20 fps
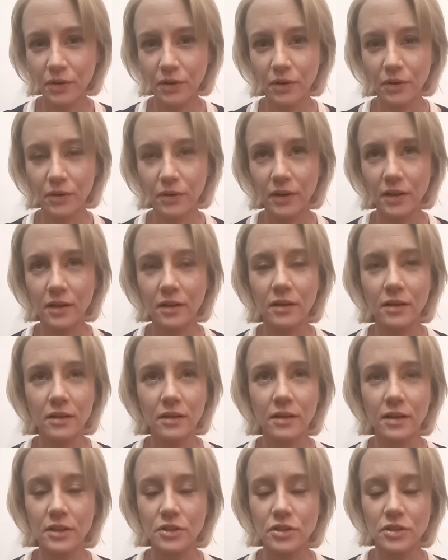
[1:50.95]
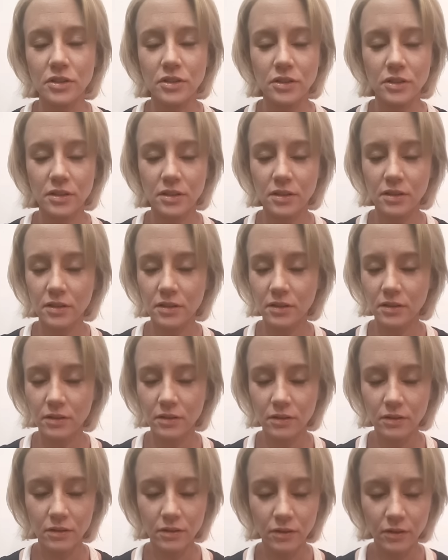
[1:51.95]
and they just
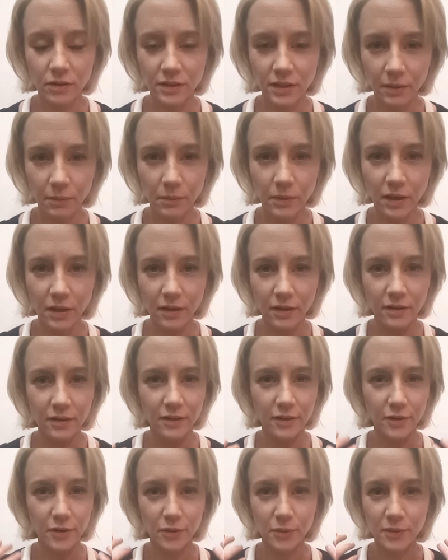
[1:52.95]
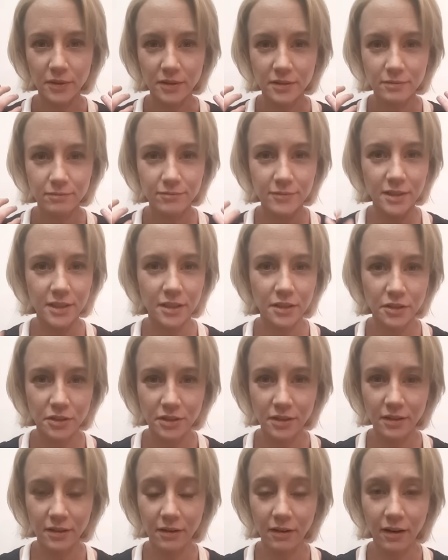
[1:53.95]
looked at me, with
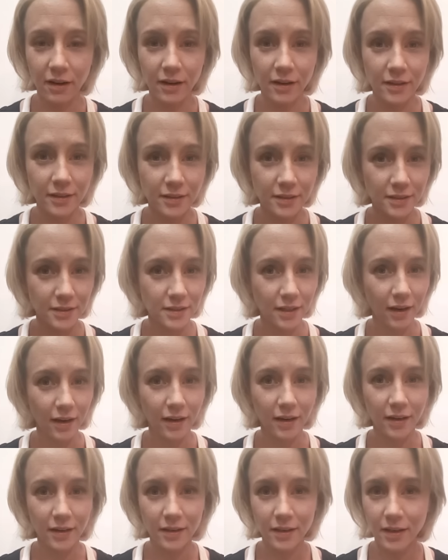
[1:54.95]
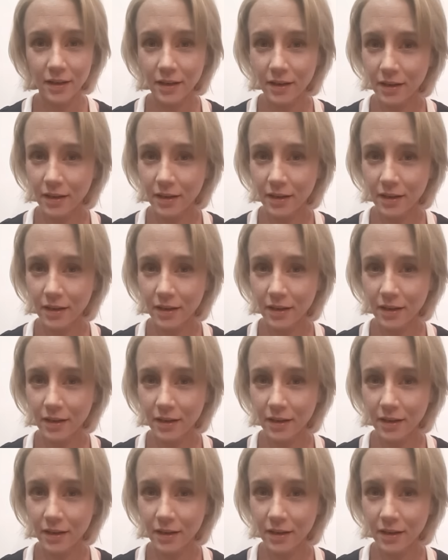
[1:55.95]
tears in their eyes, saying,